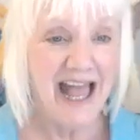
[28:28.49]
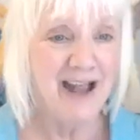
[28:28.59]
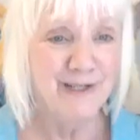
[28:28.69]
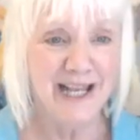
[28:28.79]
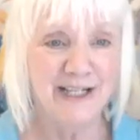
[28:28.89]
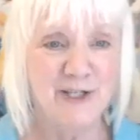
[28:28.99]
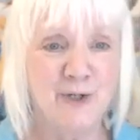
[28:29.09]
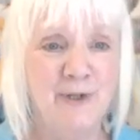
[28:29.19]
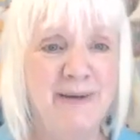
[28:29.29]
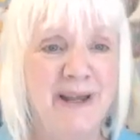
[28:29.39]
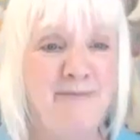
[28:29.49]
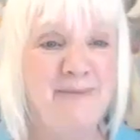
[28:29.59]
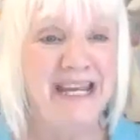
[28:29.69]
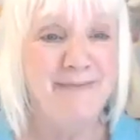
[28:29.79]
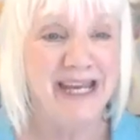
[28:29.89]
I was like a screaming
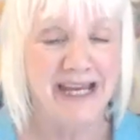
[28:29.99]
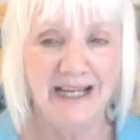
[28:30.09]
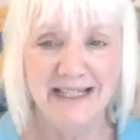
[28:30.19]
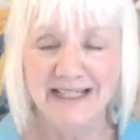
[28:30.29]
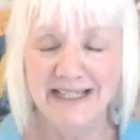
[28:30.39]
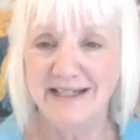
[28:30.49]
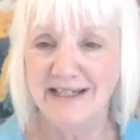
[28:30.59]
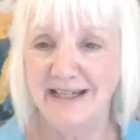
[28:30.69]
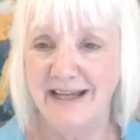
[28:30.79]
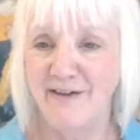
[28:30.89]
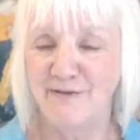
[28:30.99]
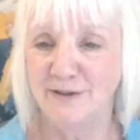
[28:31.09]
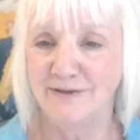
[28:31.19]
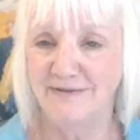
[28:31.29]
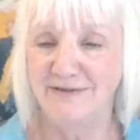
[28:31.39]
Mimi. I didn't
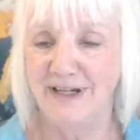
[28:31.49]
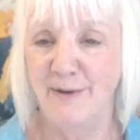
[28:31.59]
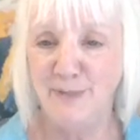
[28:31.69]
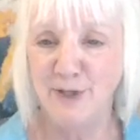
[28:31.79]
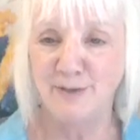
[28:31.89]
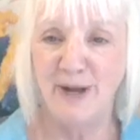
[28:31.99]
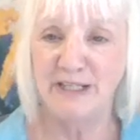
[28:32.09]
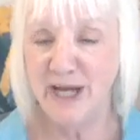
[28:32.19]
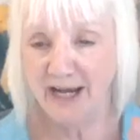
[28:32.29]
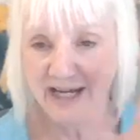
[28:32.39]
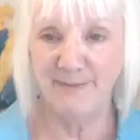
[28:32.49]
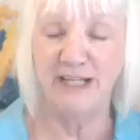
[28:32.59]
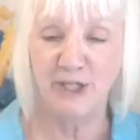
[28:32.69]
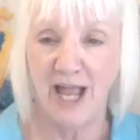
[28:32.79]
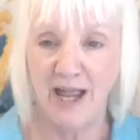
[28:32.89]
ever abuse hit
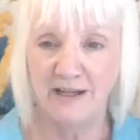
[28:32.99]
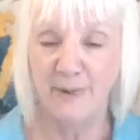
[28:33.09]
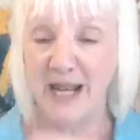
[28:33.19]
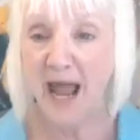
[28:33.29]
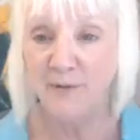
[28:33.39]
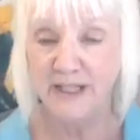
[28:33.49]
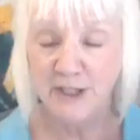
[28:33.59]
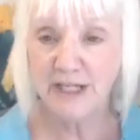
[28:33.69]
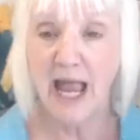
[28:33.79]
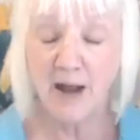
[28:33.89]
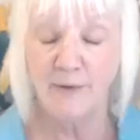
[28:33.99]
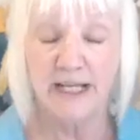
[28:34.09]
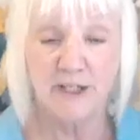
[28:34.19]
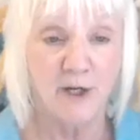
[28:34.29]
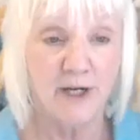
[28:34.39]
my child, but I would
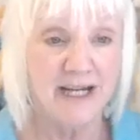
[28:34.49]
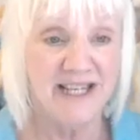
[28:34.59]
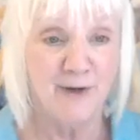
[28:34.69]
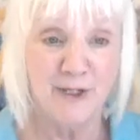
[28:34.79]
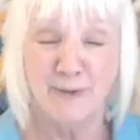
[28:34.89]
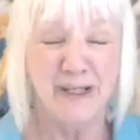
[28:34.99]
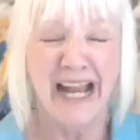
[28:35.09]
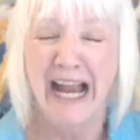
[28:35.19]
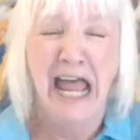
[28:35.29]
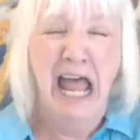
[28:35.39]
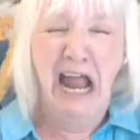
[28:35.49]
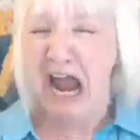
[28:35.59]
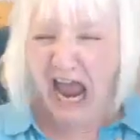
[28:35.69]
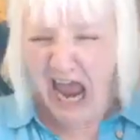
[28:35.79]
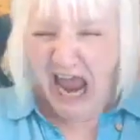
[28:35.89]
get so crazy. I would just be like,
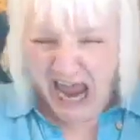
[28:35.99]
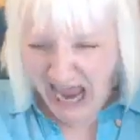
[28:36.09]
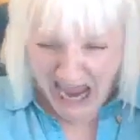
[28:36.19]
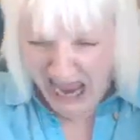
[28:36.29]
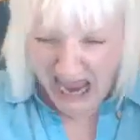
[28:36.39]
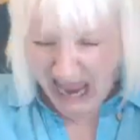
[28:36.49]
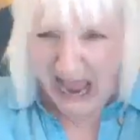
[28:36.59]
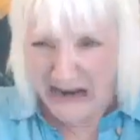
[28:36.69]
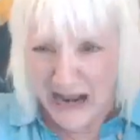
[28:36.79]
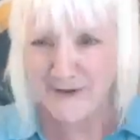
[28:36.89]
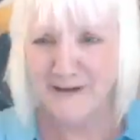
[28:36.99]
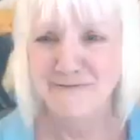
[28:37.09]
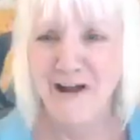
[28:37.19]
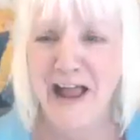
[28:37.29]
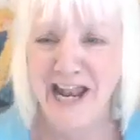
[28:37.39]
ah, and I'd be
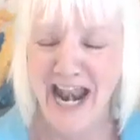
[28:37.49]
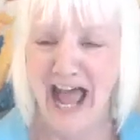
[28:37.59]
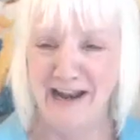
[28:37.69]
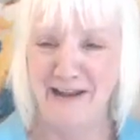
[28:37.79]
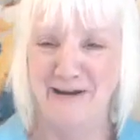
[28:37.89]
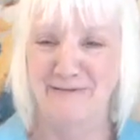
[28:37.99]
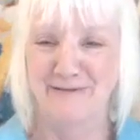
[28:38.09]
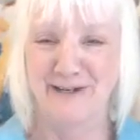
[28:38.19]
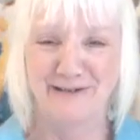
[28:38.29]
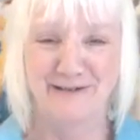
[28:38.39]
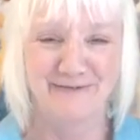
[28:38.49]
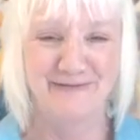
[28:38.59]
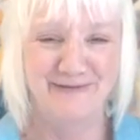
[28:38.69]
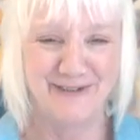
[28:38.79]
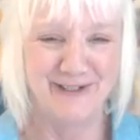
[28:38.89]
running out of the
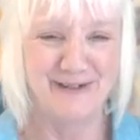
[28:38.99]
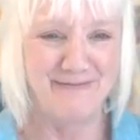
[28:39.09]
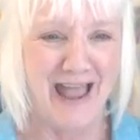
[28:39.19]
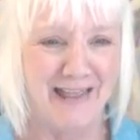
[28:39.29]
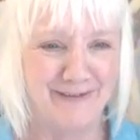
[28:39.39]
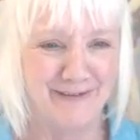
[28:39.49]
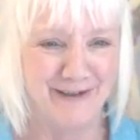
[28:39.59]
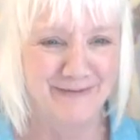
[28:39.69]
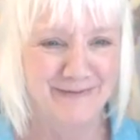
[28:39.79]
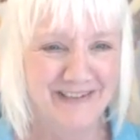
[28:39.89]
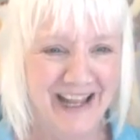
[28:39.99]
room toward the bathroom.